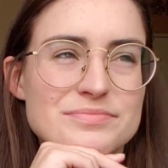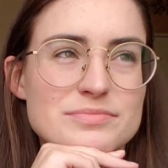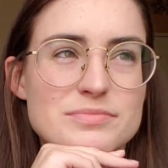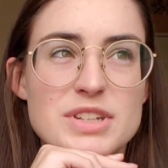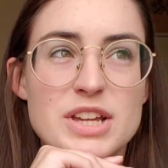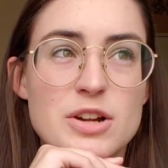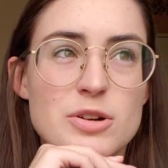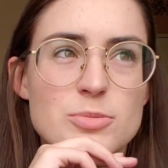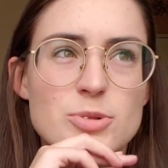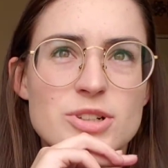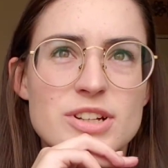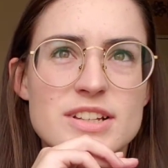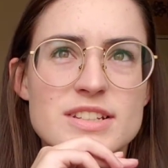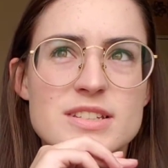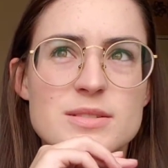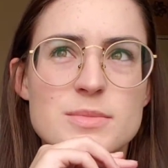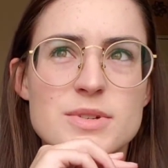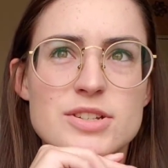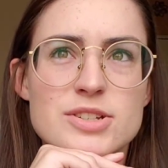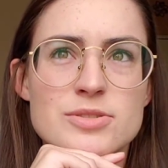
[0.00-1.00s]
terrible
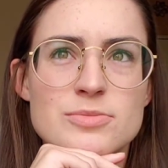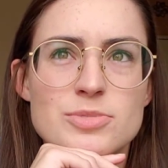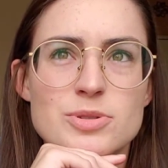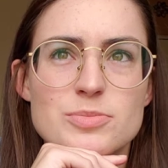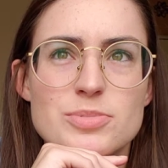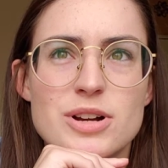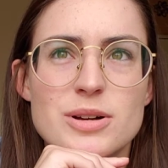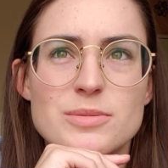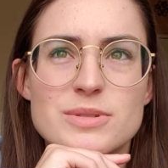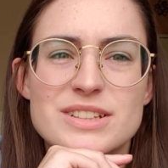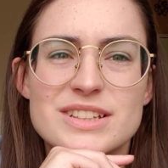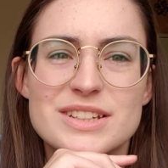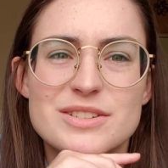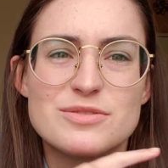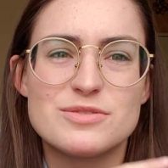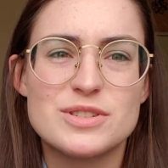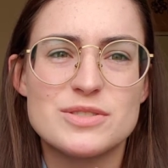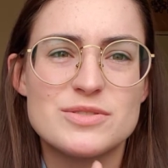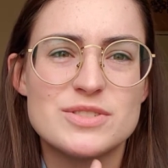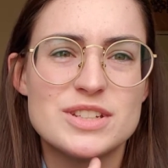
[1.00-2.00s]
estimation, but probably like
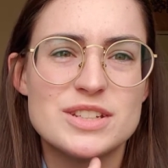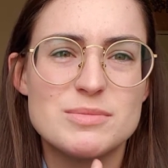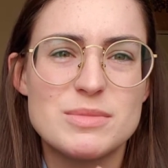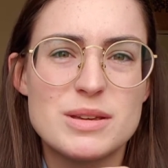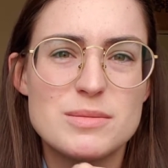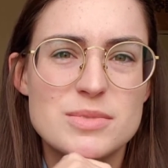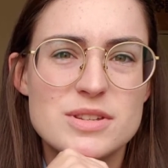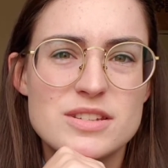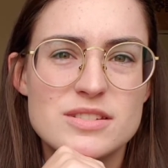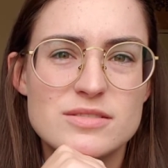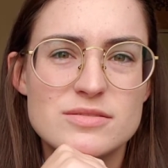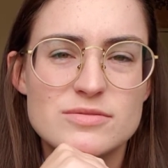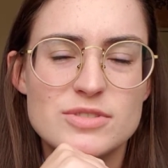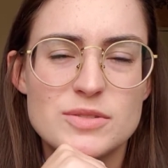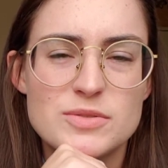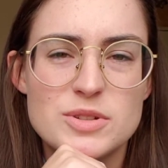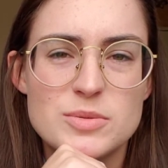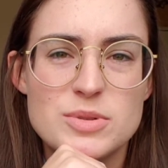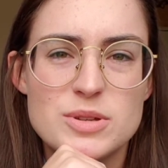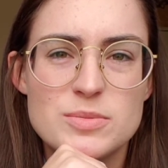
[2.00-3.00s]

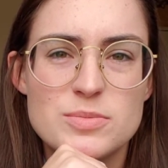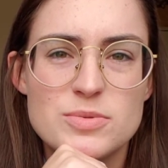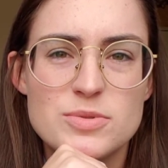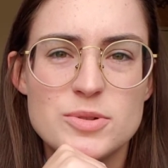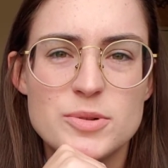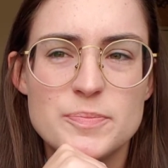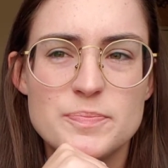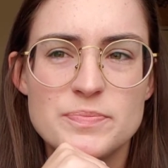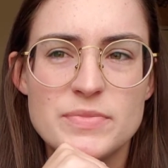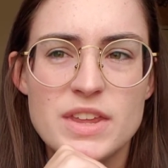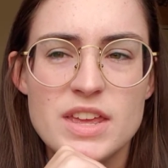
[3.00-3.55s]
50 people.